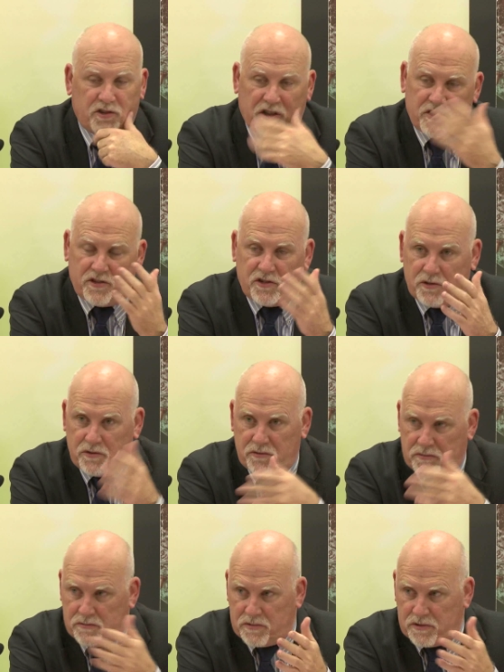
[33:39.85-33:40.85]
so to do
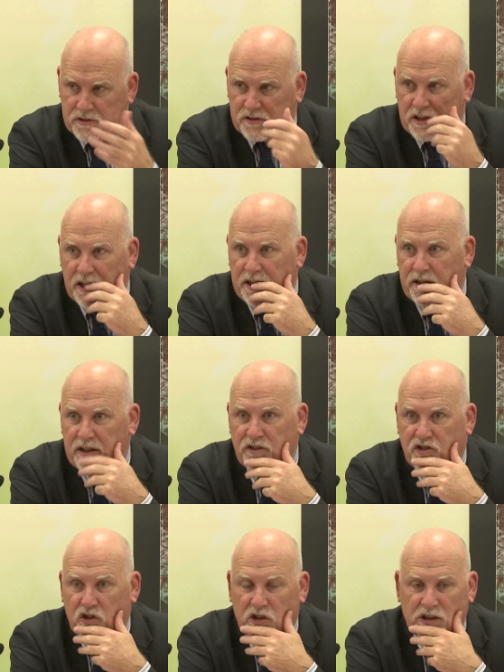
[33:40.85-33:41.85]
a study
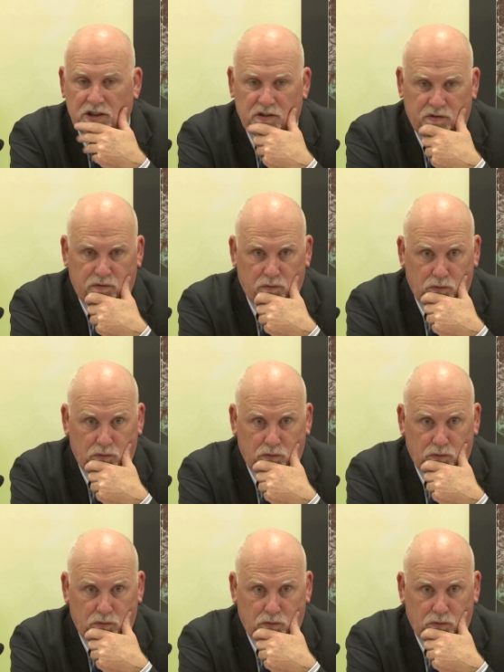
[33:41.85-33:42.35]
internally of